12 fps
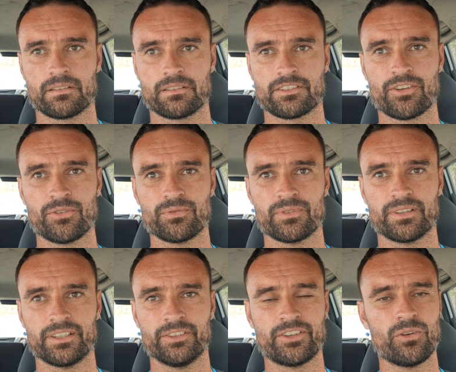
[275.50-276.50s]
So
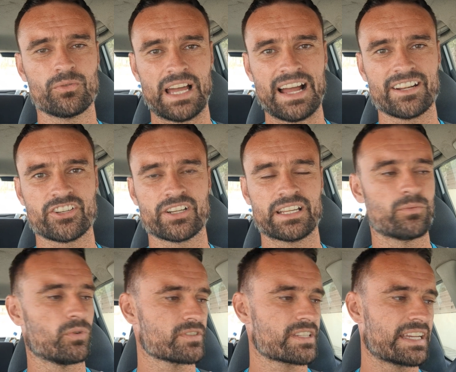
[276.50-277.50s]
you don't actually
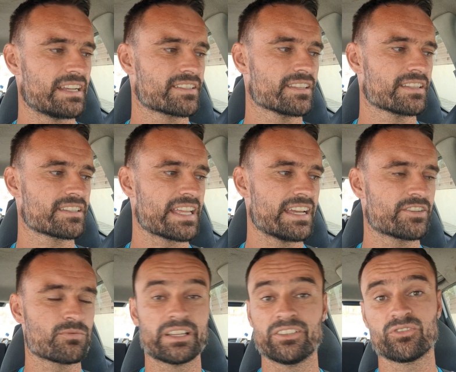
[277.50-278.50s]
want to get to the stage
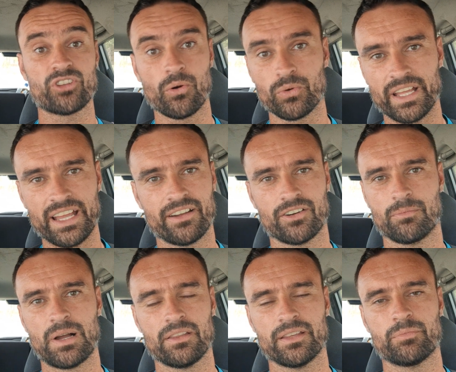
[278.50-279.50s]
where you don't care
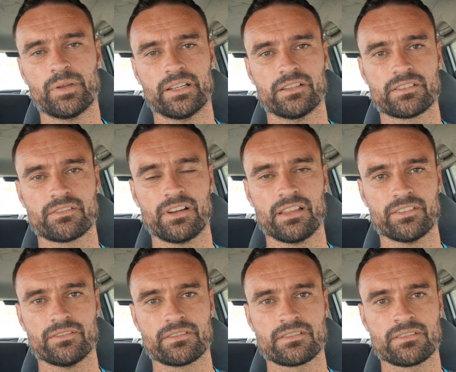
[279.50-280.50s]
about the opinions of
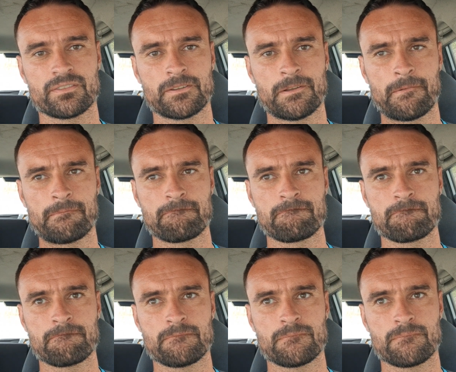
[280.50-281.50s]
others.
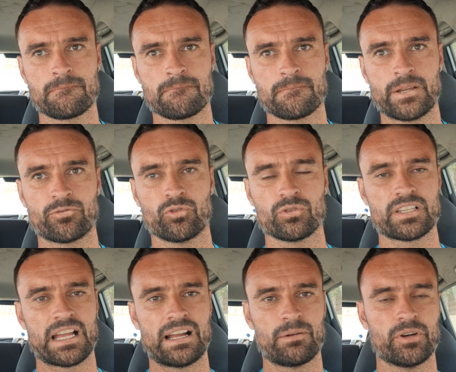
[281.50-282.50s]
Now, of course,
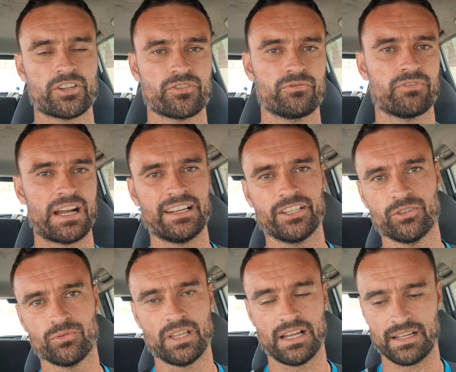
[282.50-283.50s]
how much you
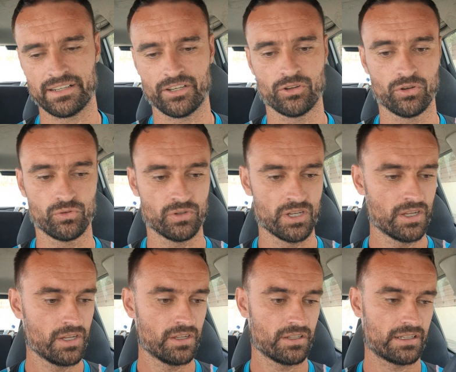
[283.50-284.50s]
value that, and
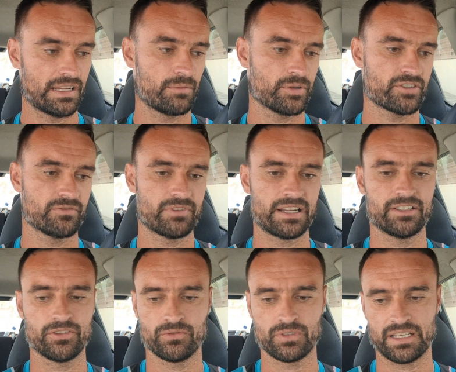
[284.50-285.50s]
how much you
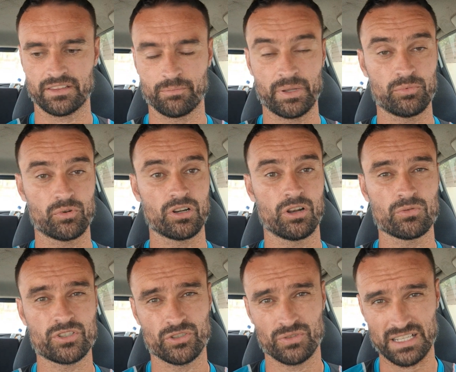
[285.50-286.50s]
value, like, the people
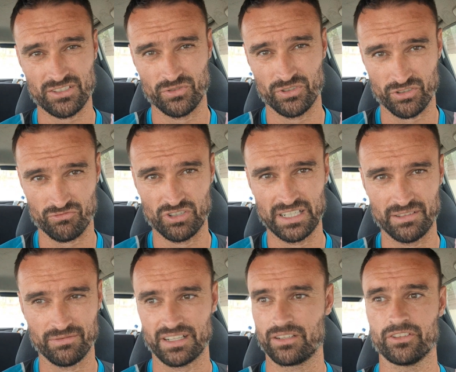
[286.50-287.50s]
close to you, that's who you should really
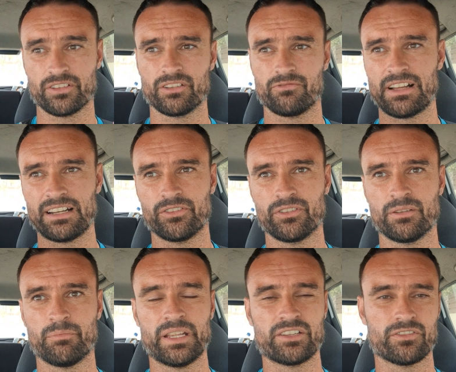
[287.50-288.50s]
value. You're going to value the
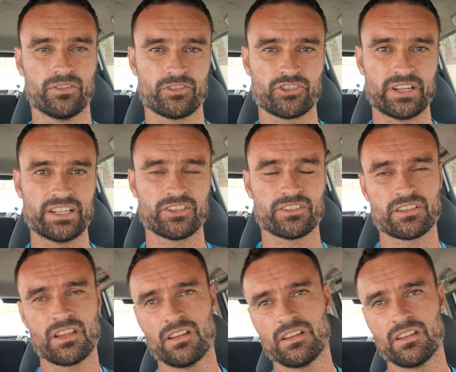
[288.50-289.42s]
opinion of strangers.